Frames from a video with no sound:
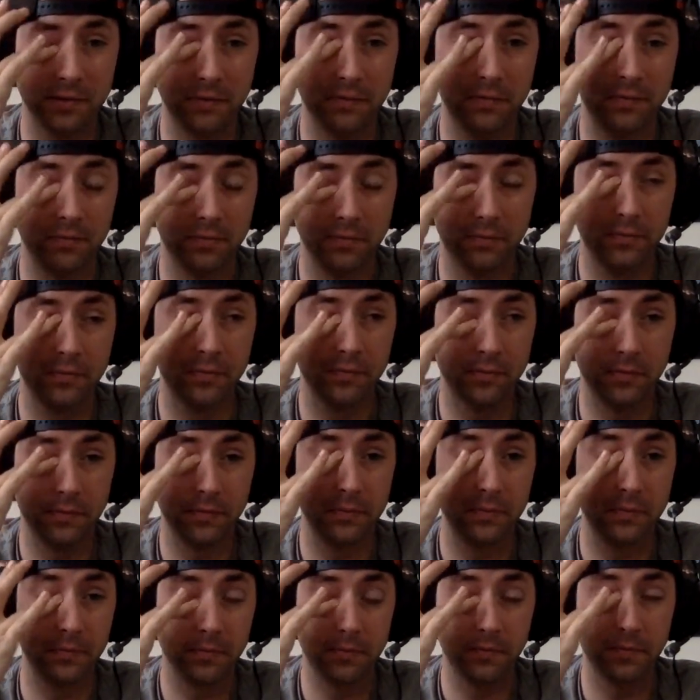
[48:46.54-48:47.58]

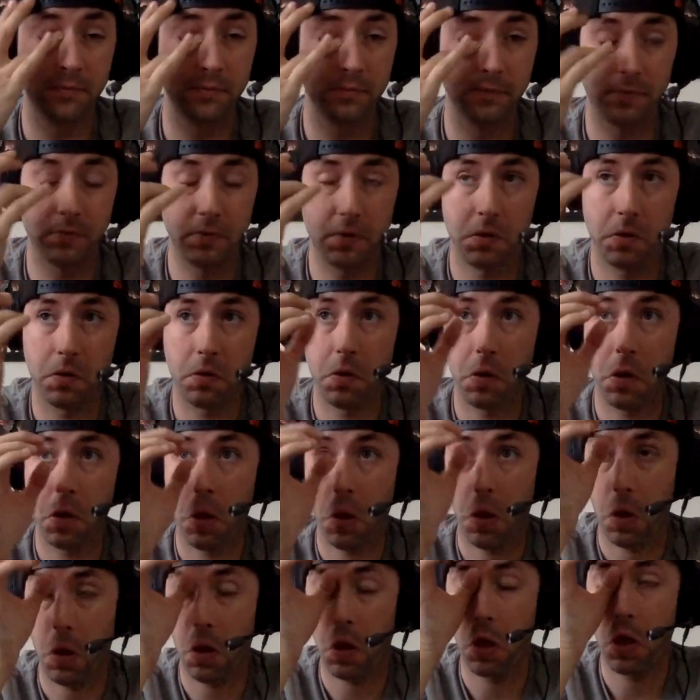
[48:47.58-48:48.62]

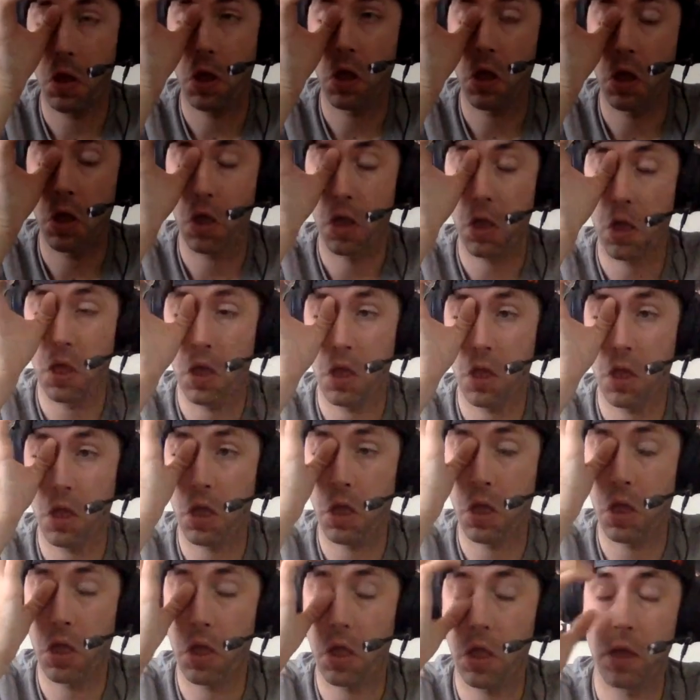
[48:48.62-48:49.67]

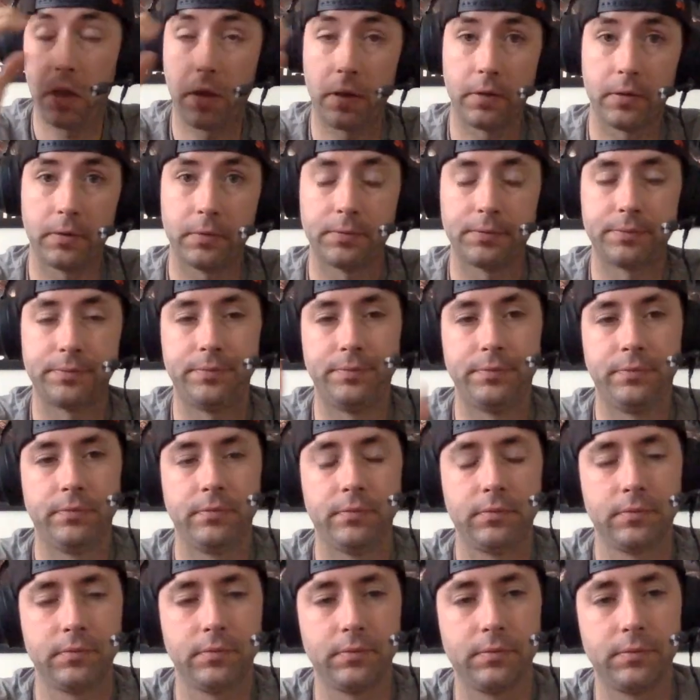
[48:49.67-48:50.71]

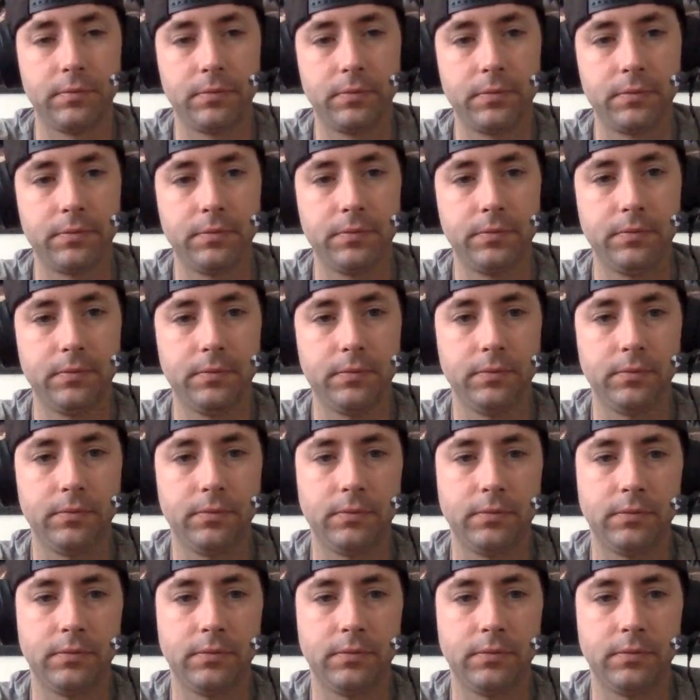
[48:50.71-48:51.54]
This person isn't speaking.